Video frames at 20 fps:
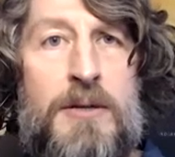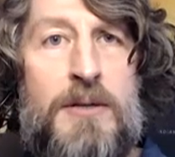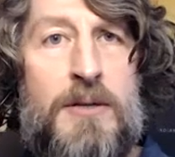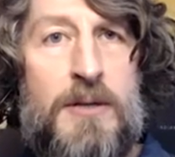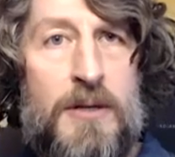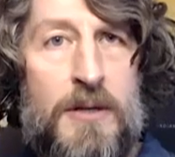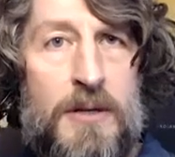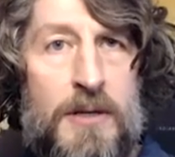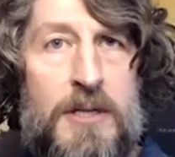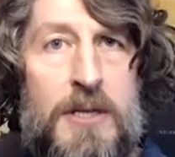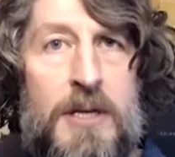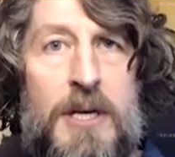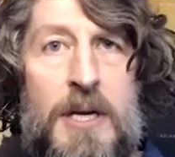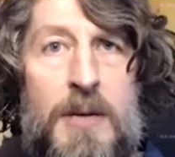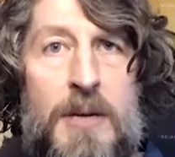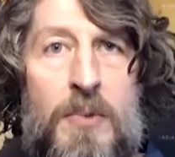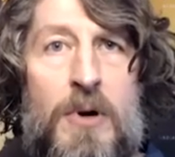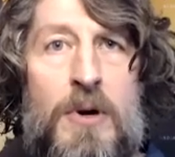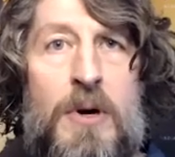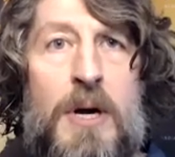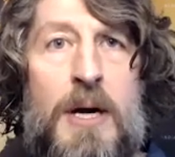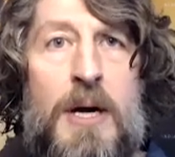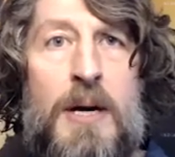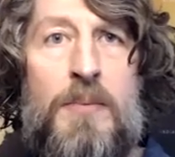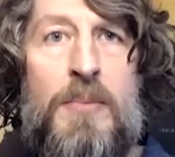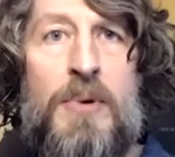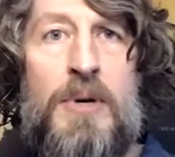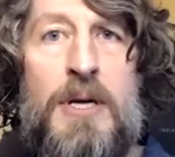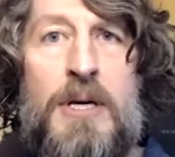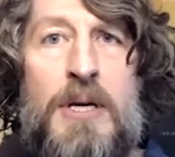to, to keep our
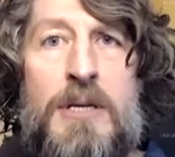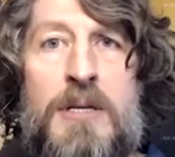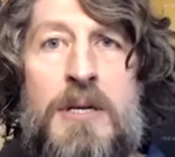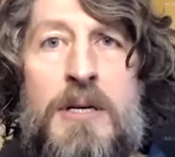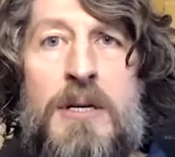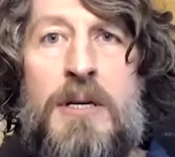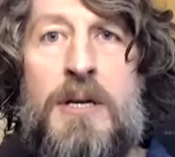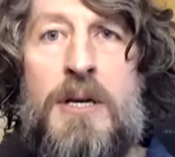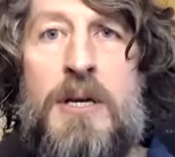companies and,